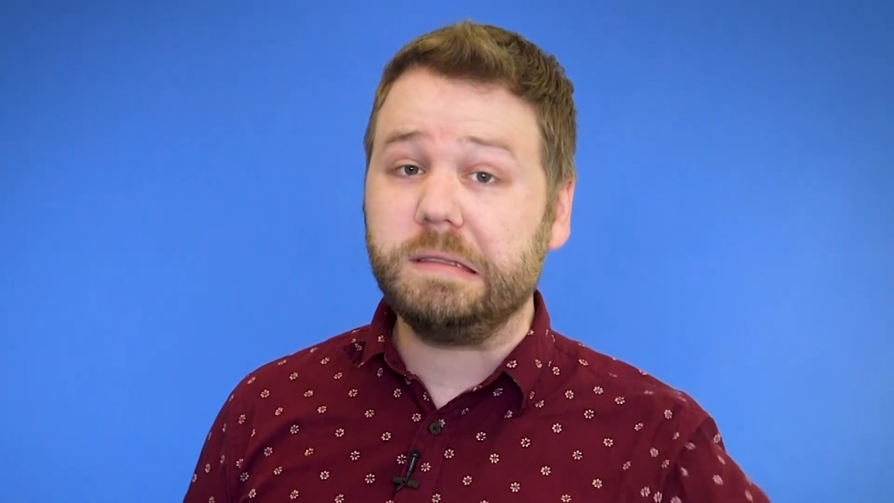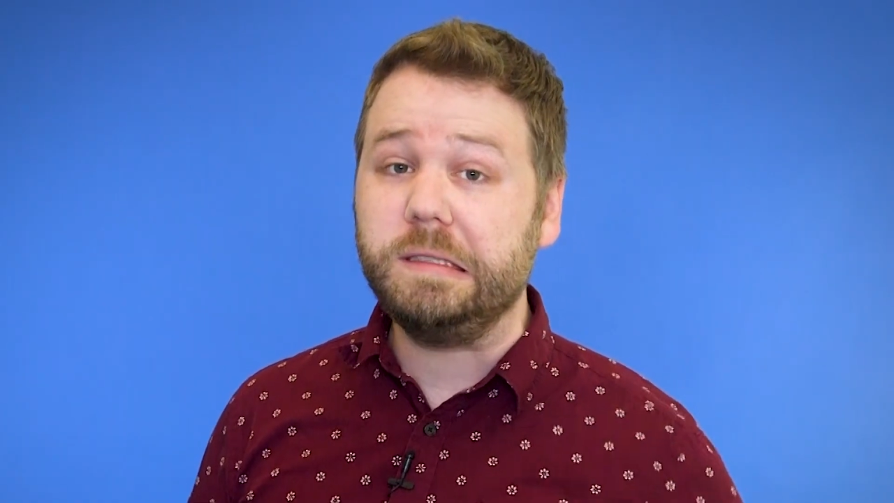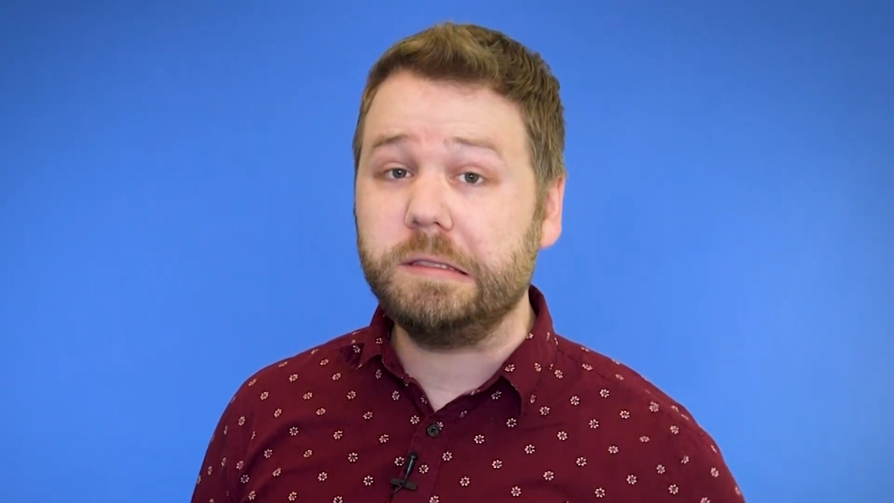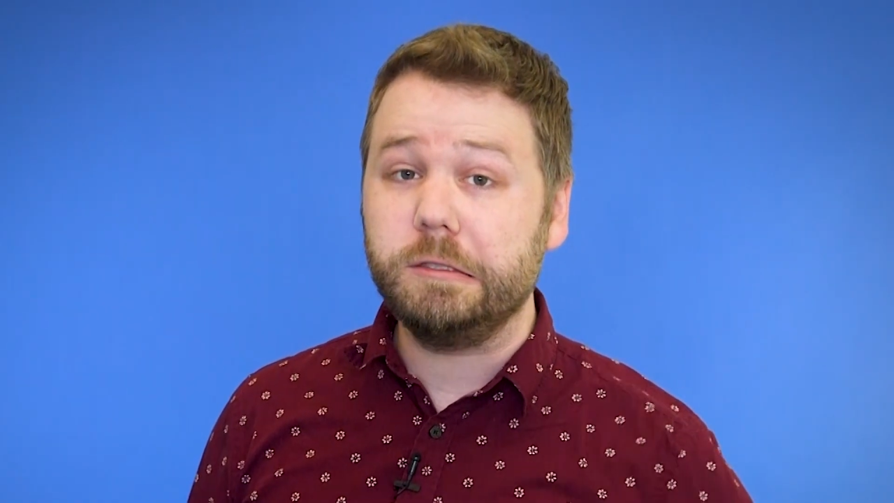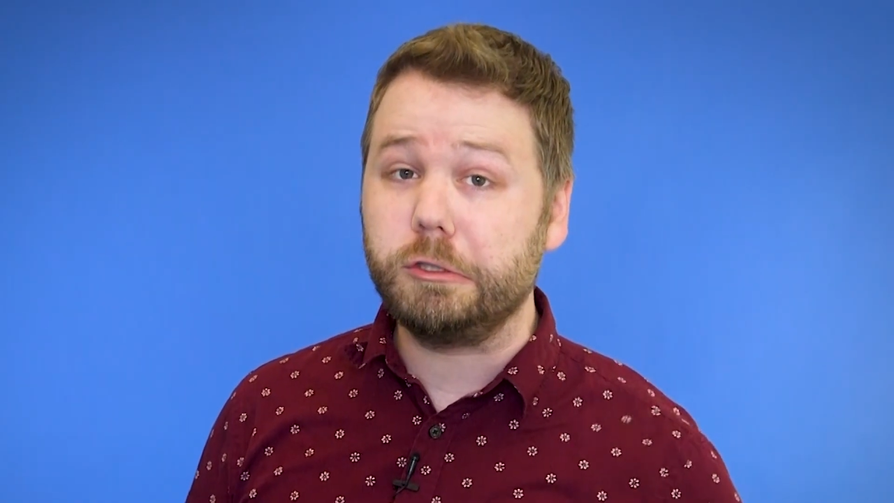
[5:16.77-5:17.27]

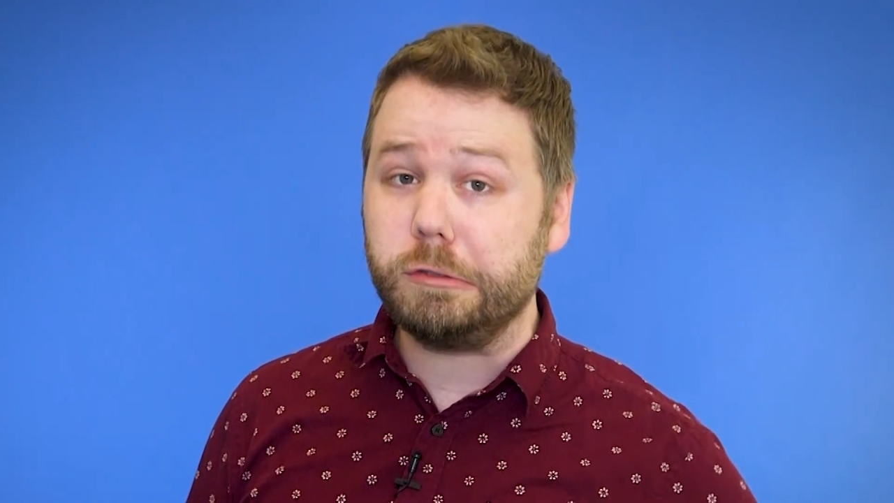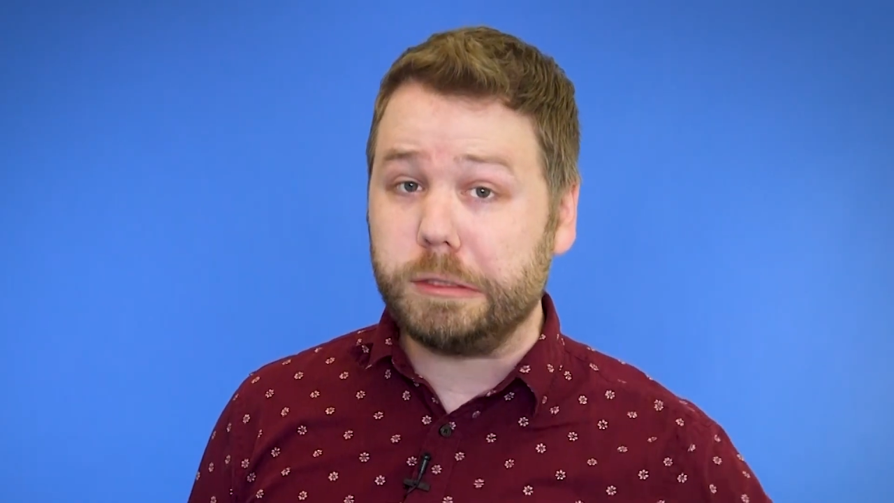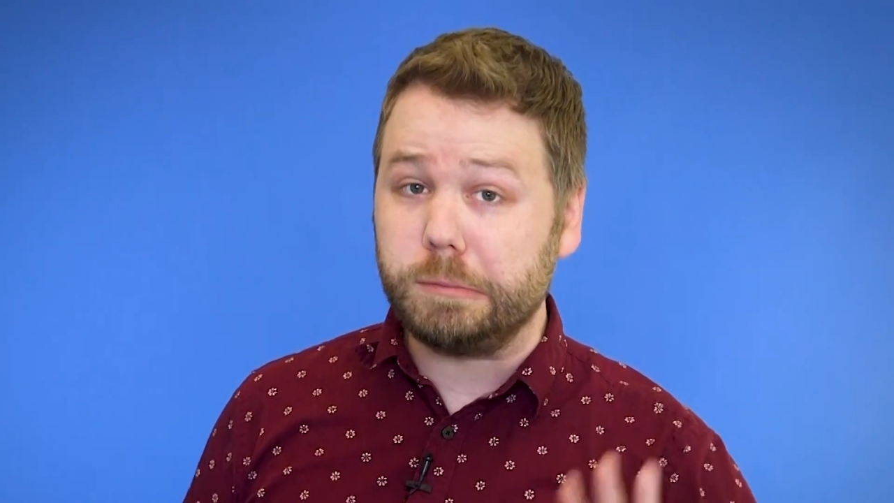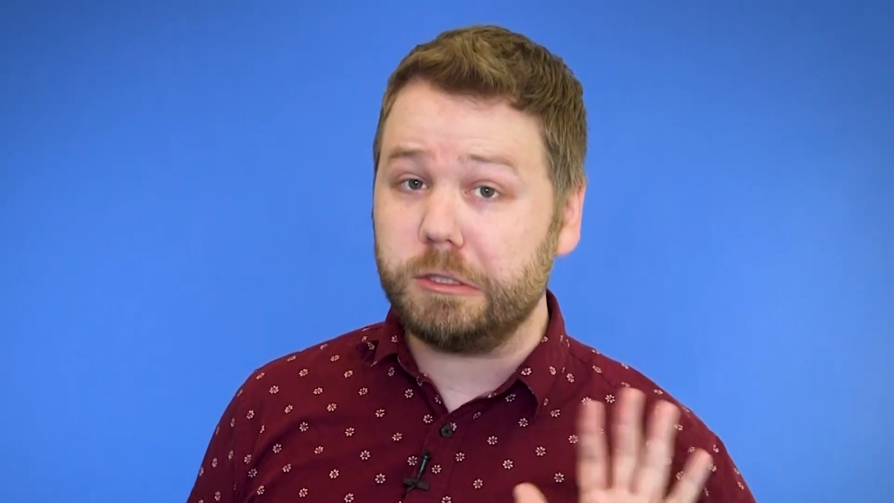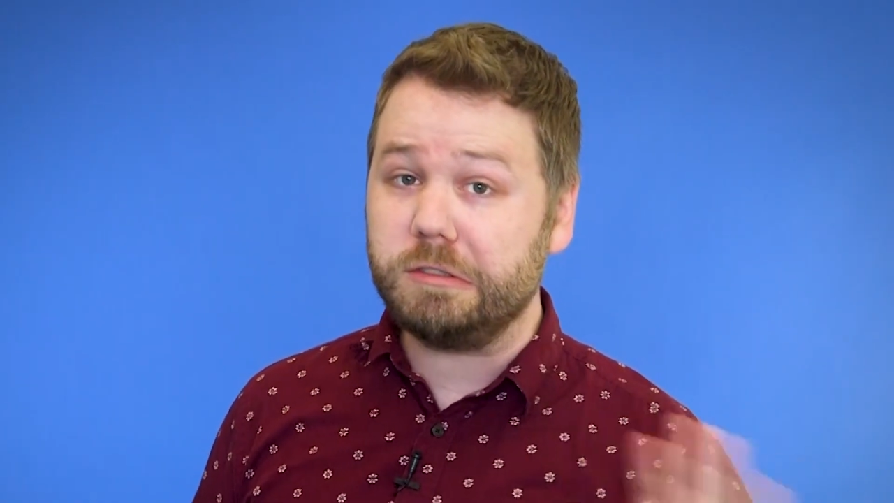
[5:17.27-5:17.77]
eager to join
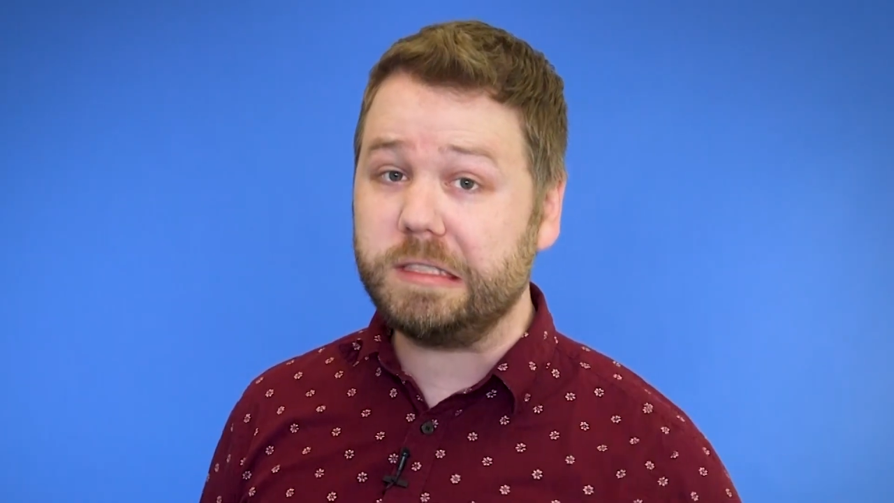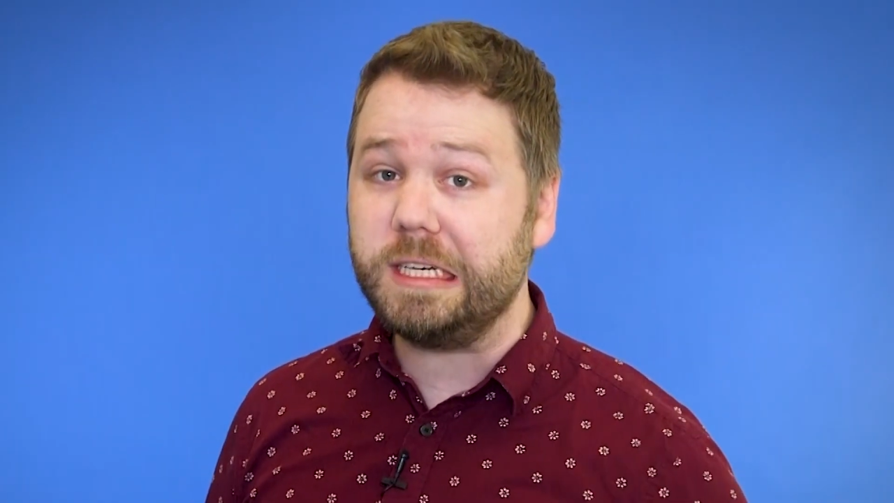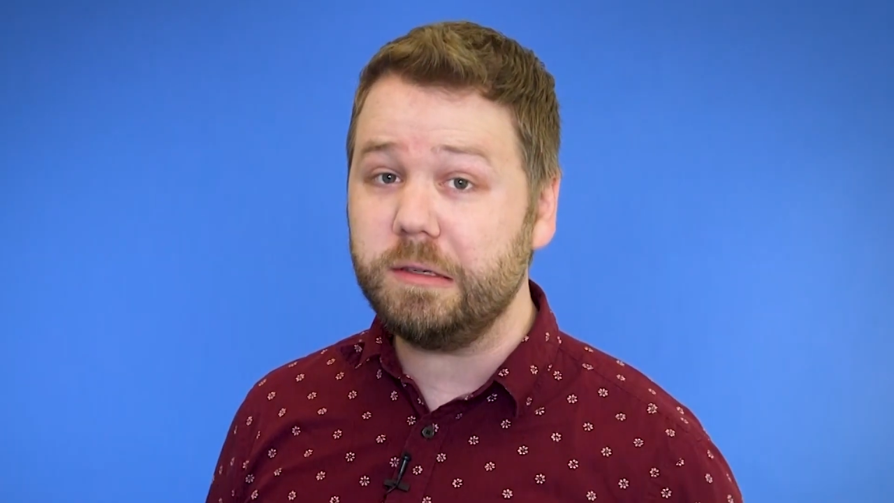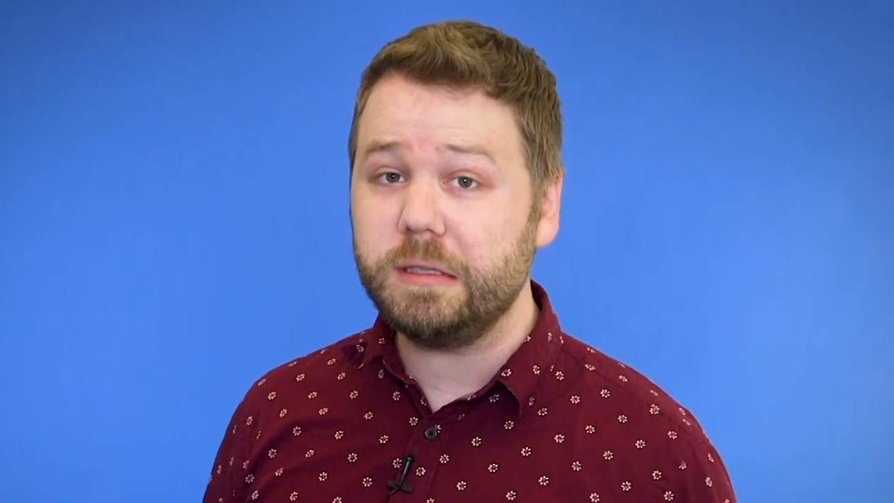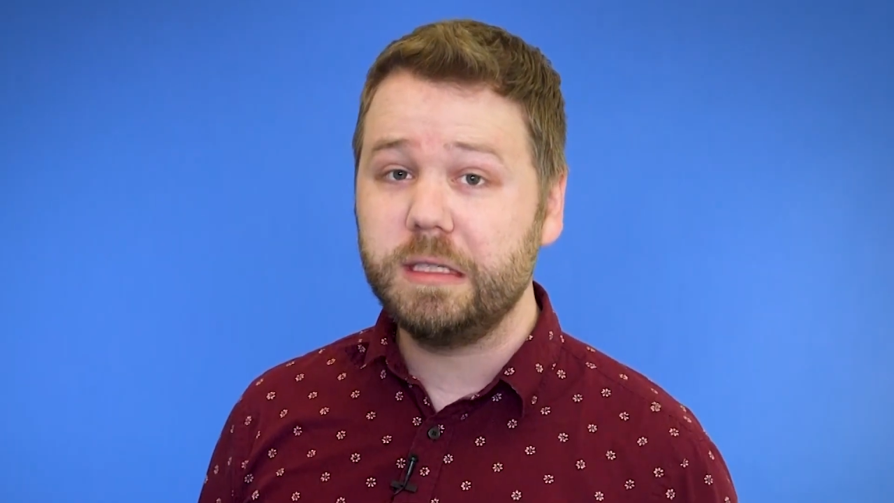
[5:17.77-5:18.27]
her march south.